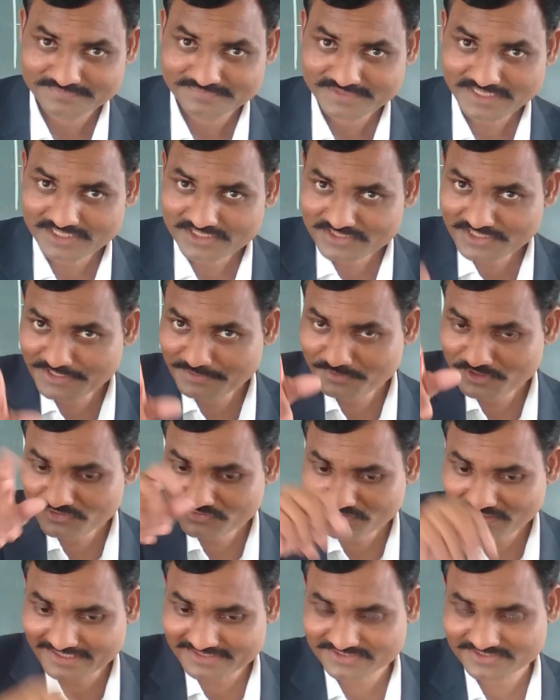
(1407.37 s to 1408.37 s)
That is a
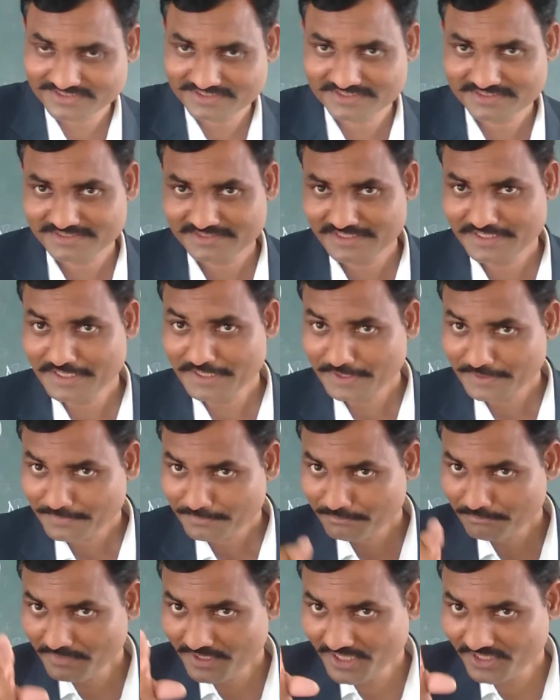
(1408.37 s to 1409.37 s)
hibiscus.
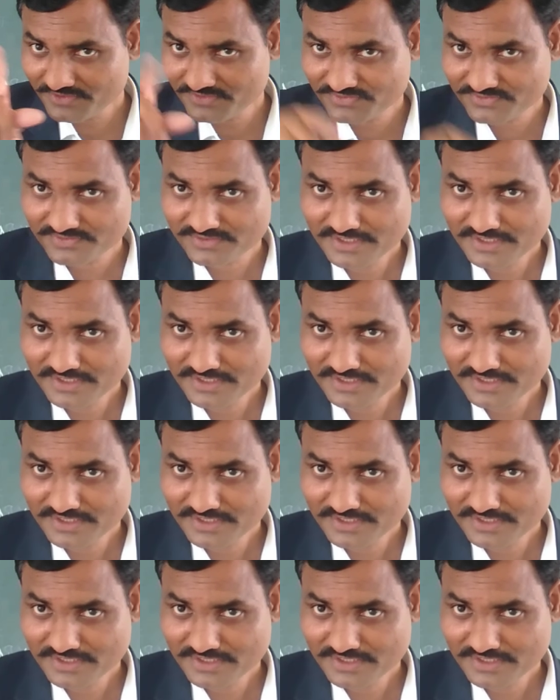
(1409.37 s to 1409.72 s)
Males.